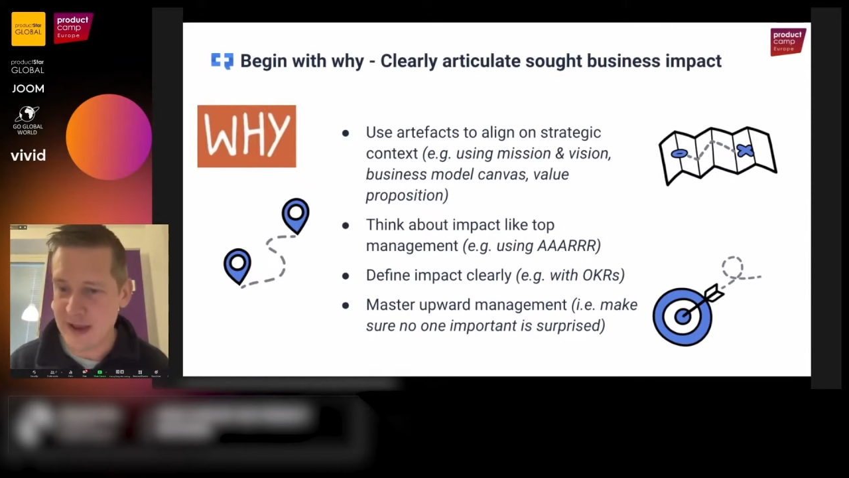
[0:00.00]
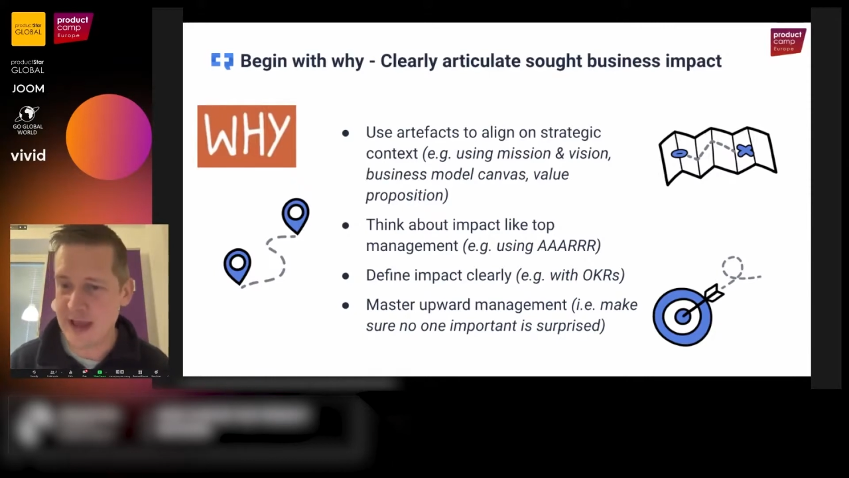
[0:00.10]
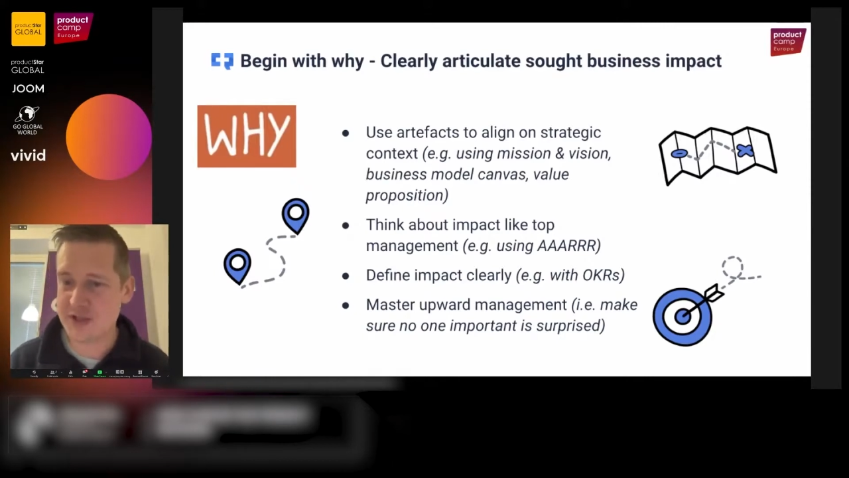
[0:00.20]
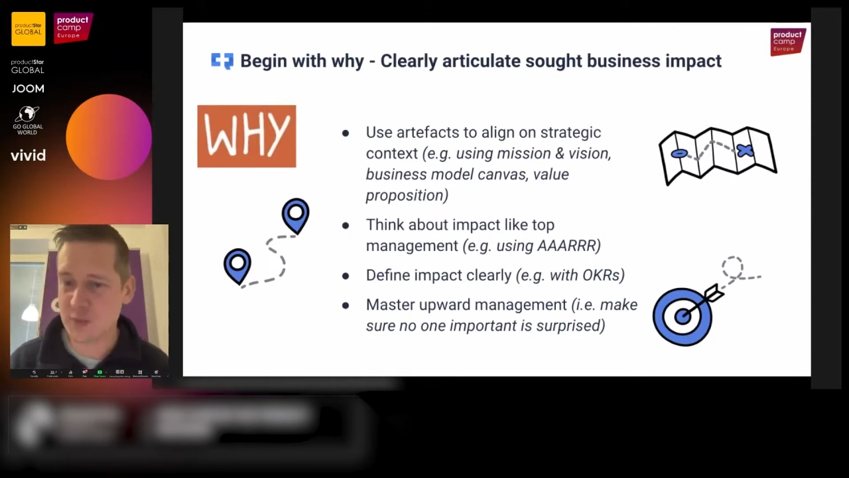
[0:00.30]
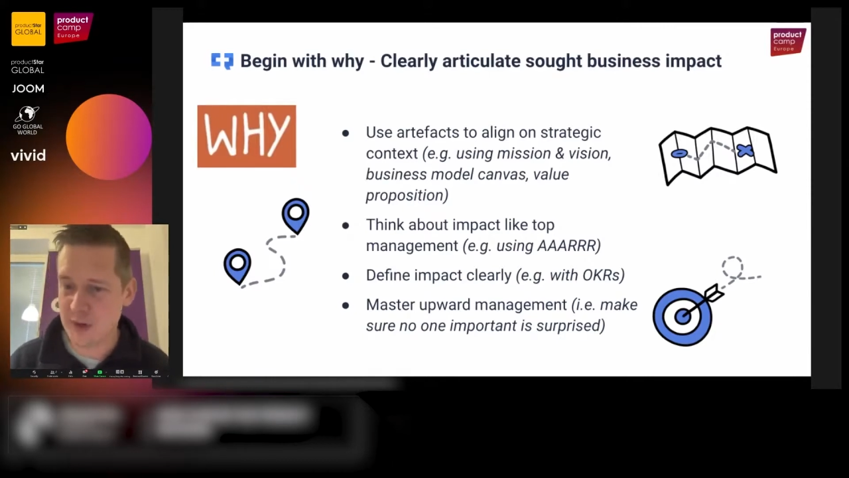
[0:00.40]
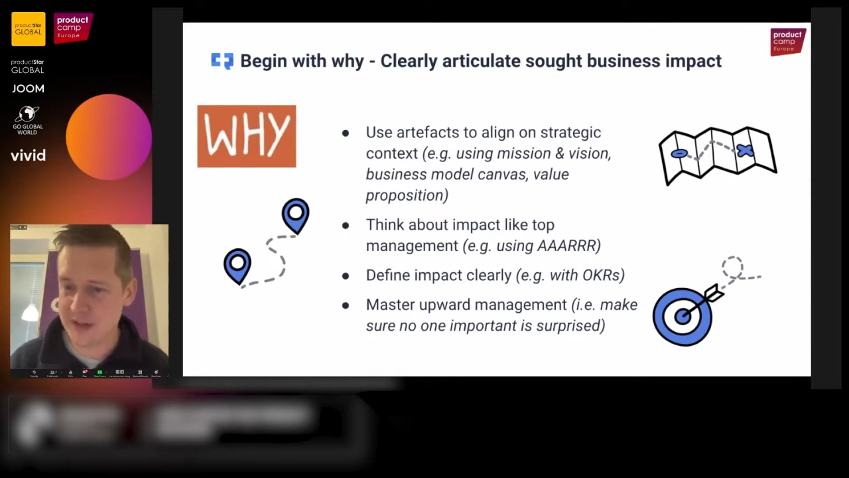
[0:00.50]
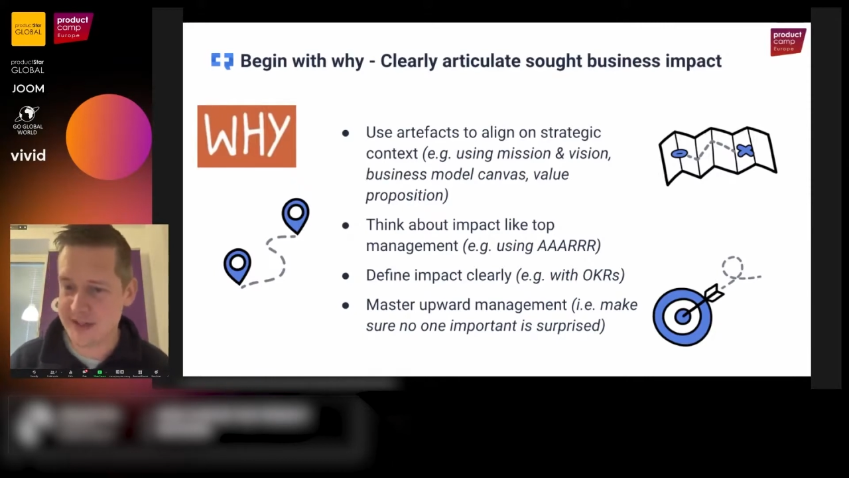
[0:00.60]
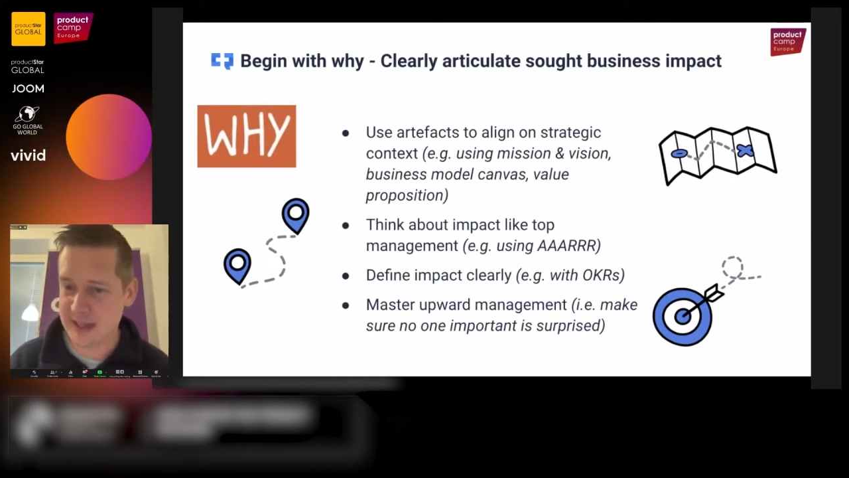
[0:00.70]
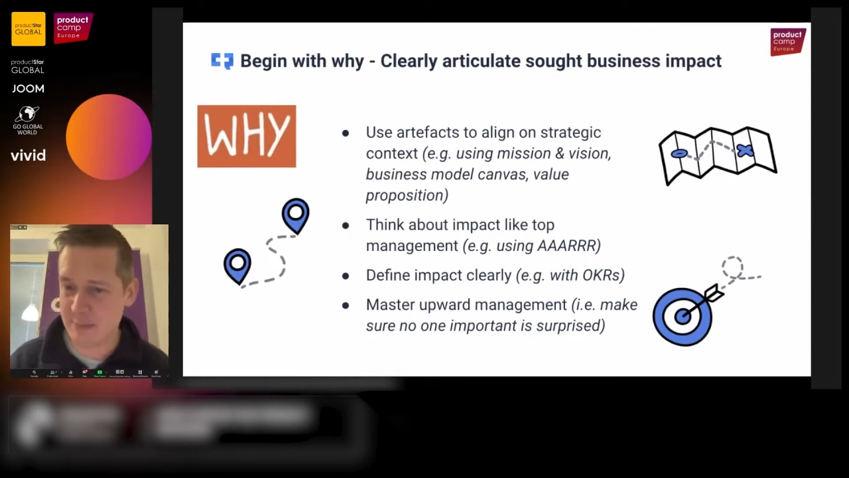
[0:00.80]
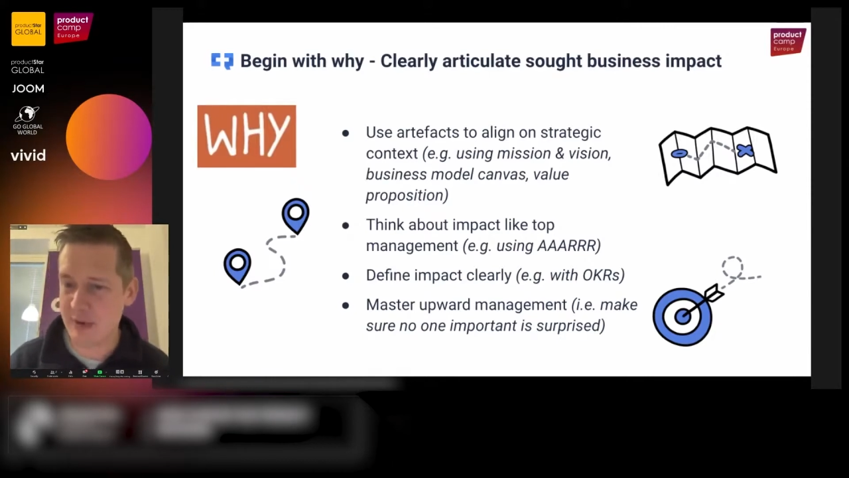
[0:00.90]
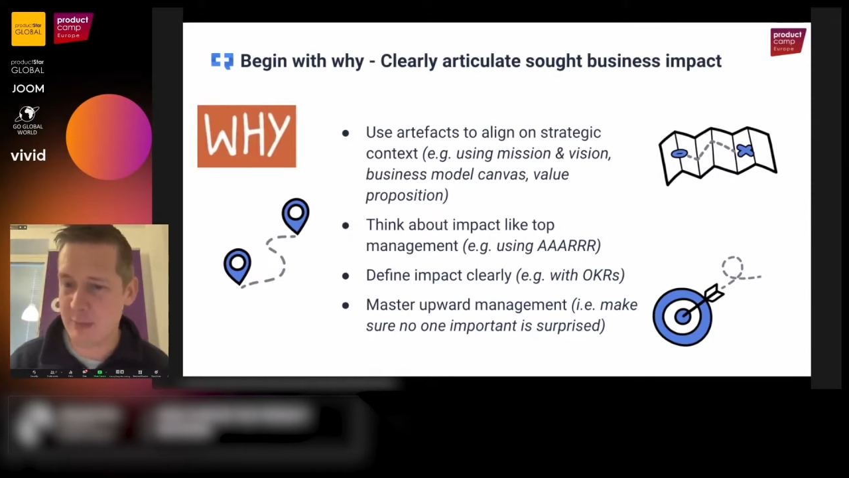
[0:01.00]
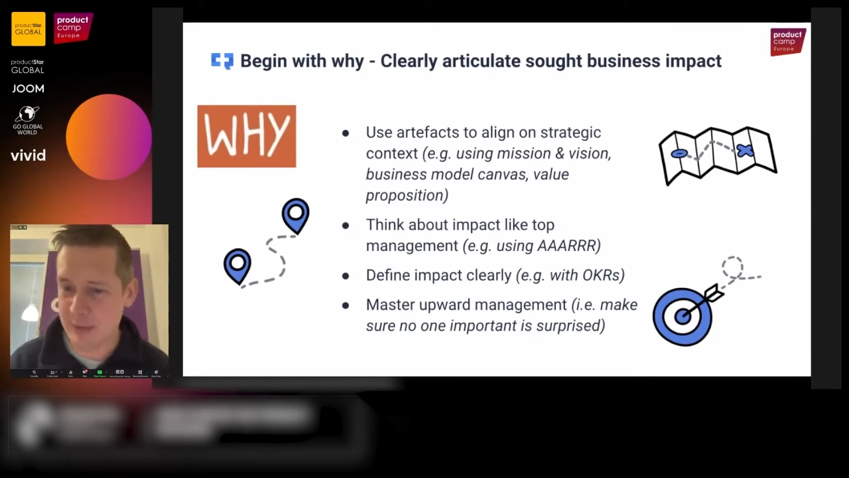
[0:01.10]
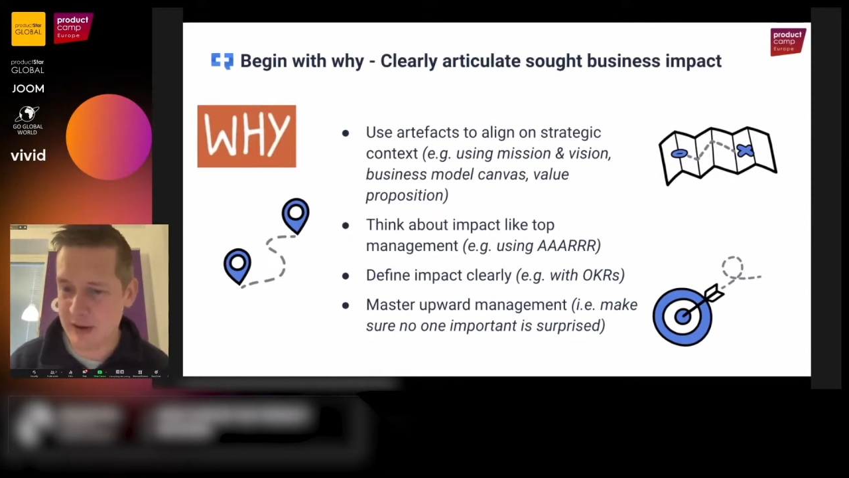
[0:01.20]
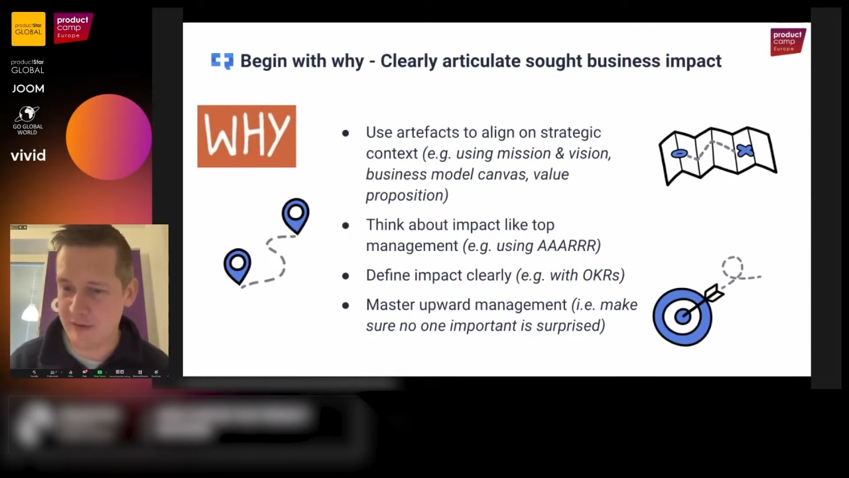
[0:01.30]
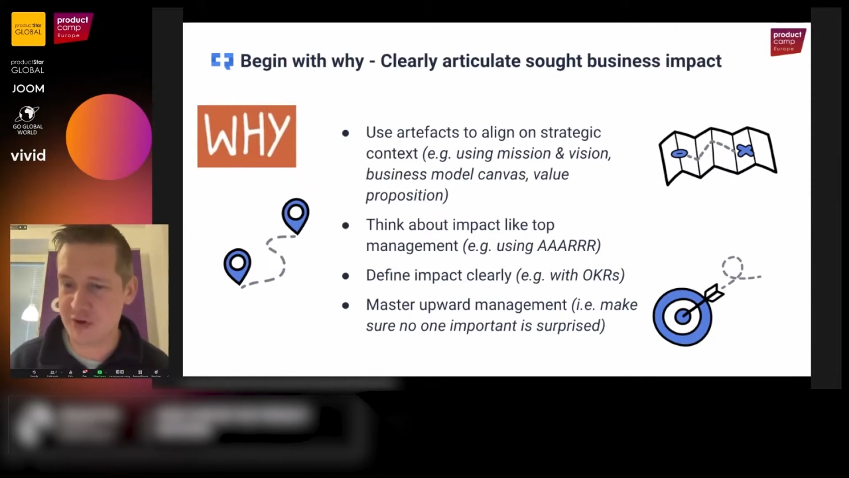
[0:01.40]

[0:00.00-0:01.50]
as one step above